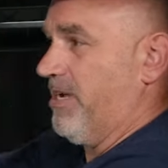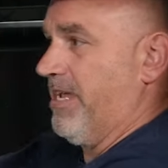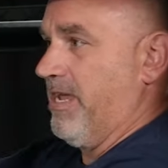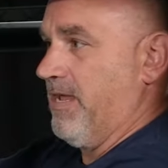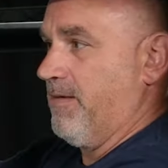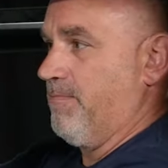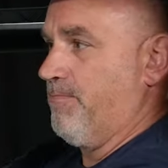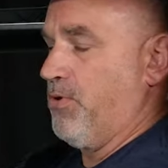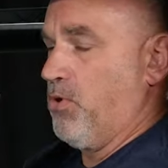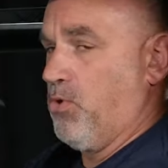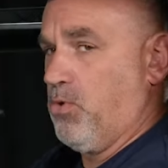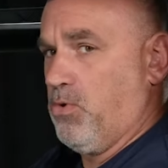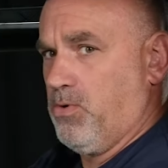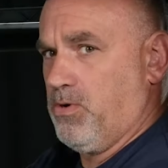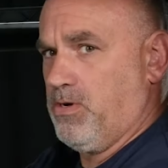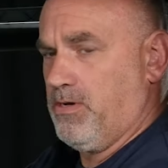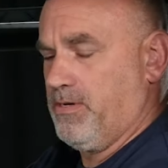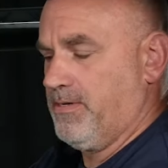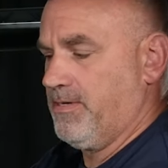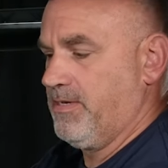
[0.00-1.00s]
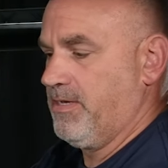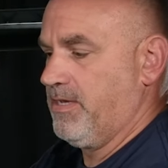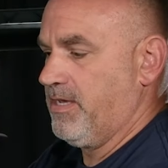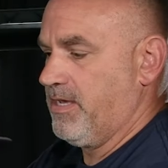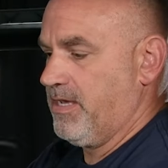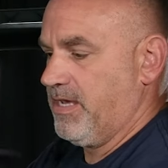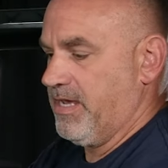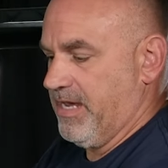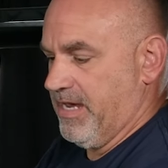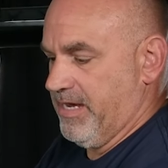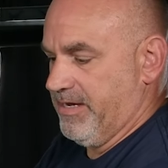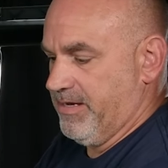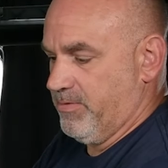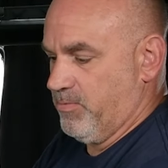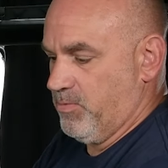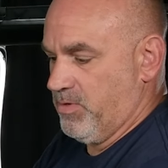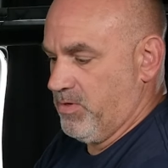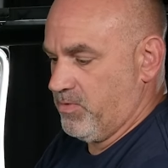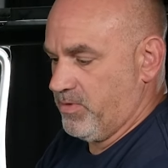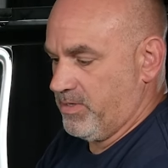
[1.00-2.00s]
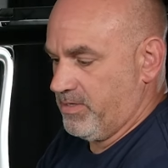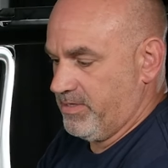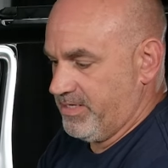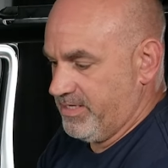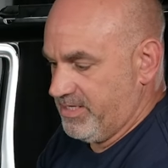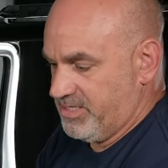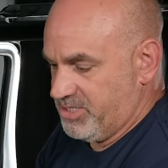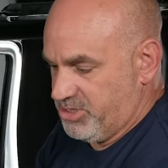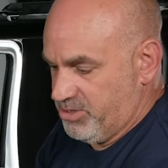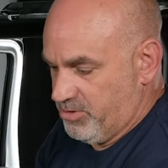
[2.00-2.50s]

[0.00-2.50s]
and pull and it will release.